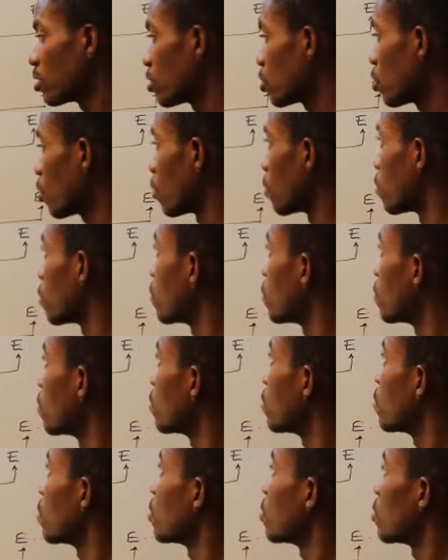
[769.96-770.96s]
So,
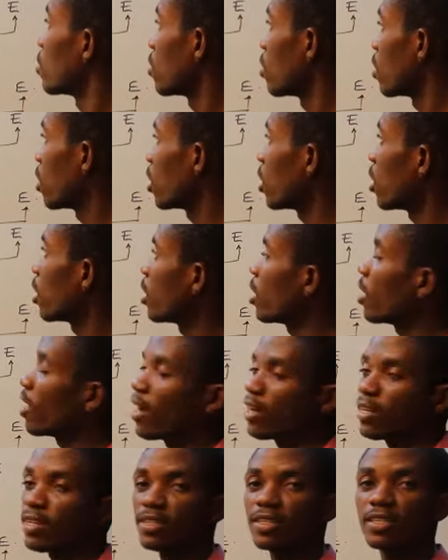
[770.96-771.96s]
here
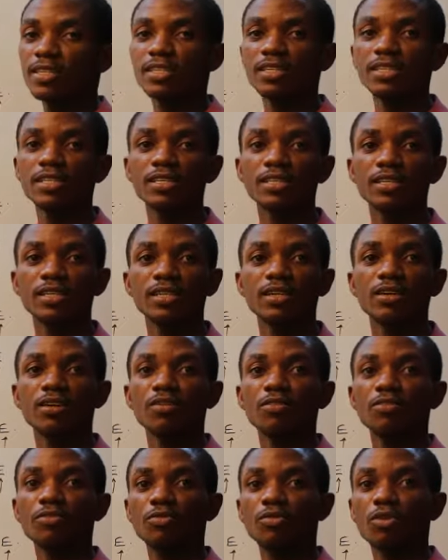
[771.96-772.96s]
are the three
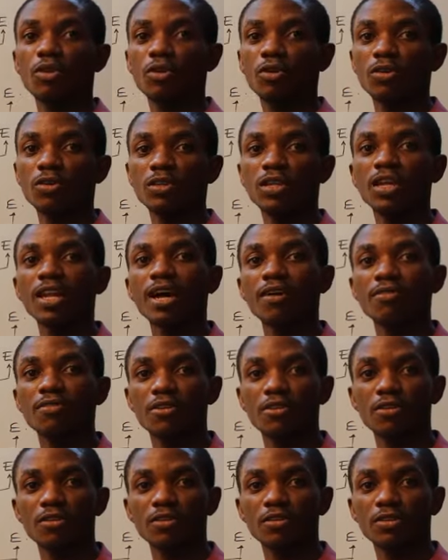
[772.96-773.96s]
for the
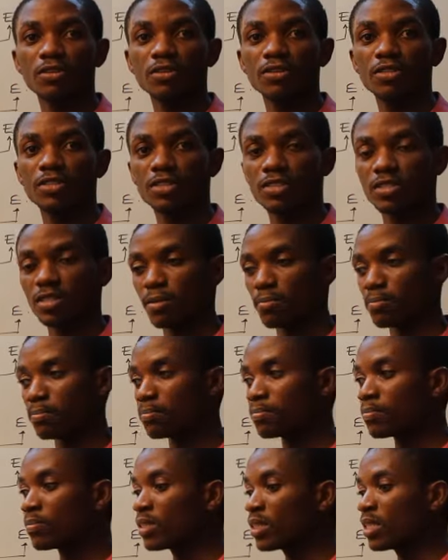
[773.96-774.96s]
lever system.
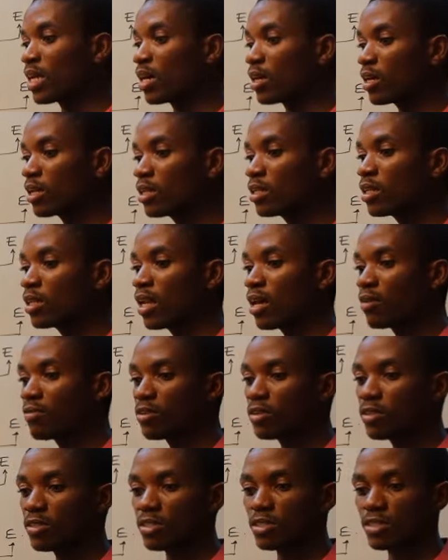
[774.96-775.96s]
Now, in the
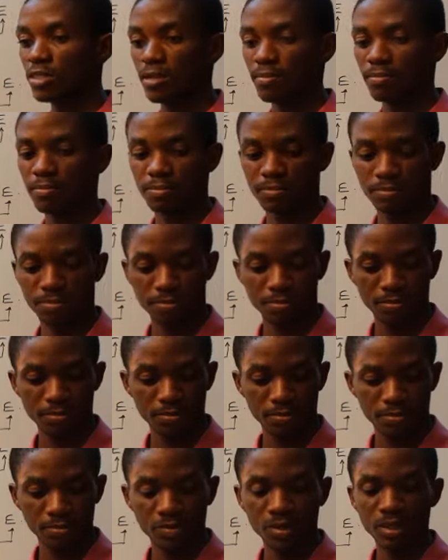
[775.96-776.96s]
lever system,
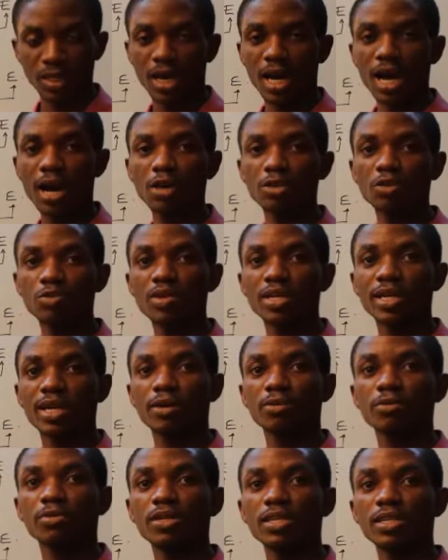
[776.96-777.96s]
how do we
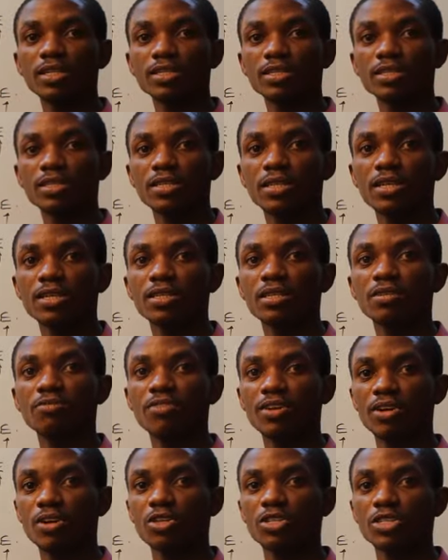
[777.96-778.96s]
calculate the
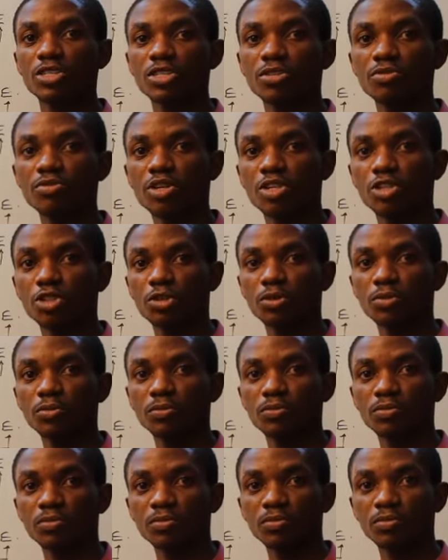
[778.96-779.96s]
velocity
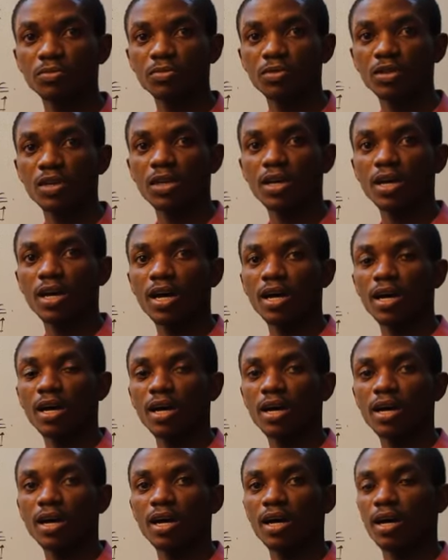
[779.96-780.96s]
ratio?
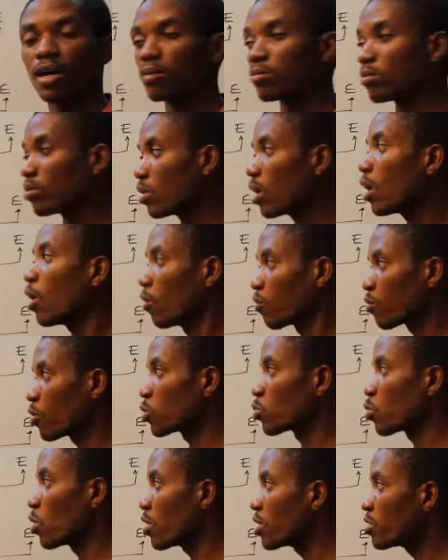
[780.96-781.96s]
Of
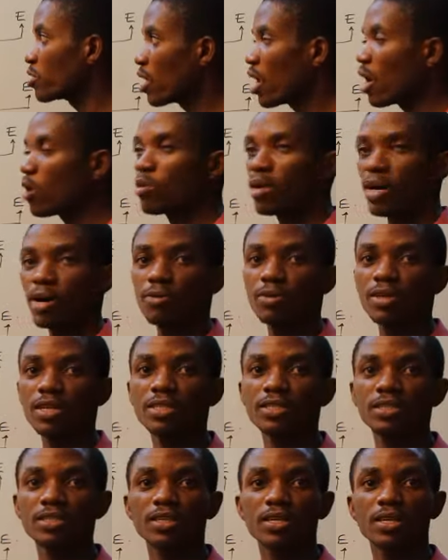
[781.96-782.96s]
course, we already know how we
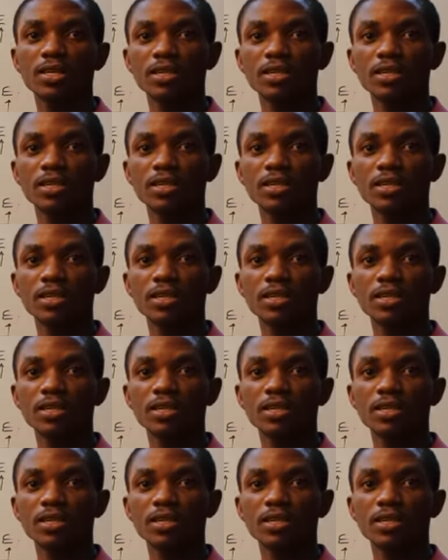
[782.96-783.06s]
calculate